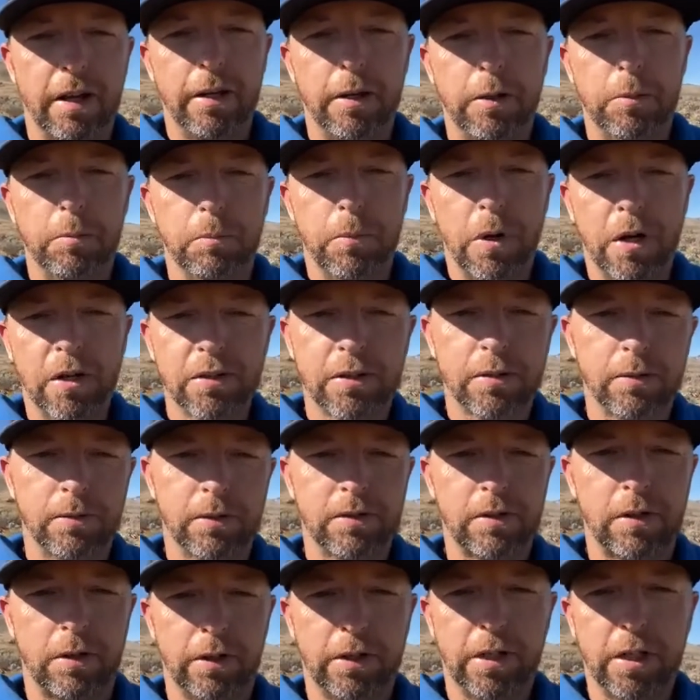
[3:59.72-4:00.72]
Most of
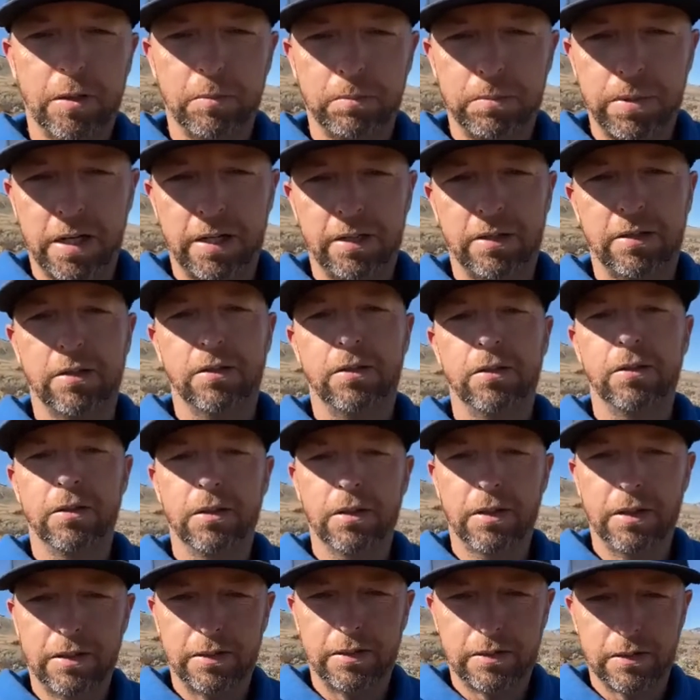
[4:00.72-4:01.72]
us aren't getting paid to do
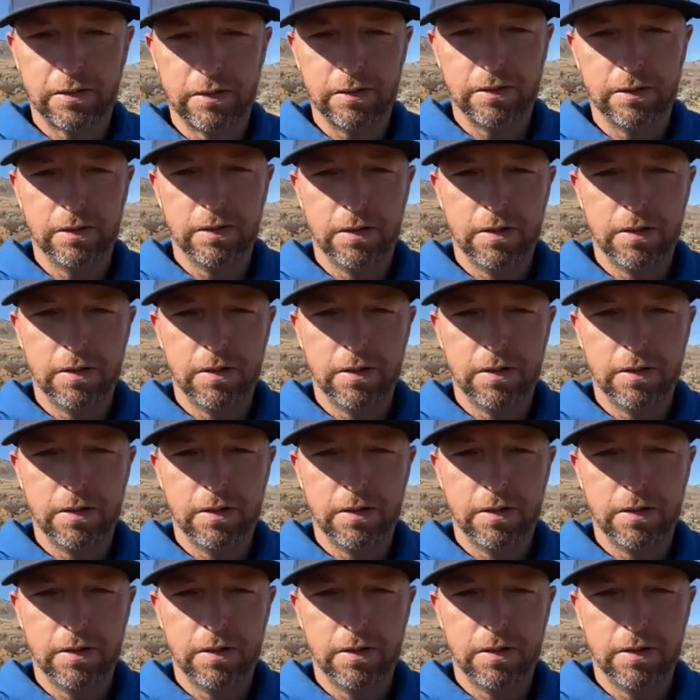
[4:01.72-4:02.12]
this.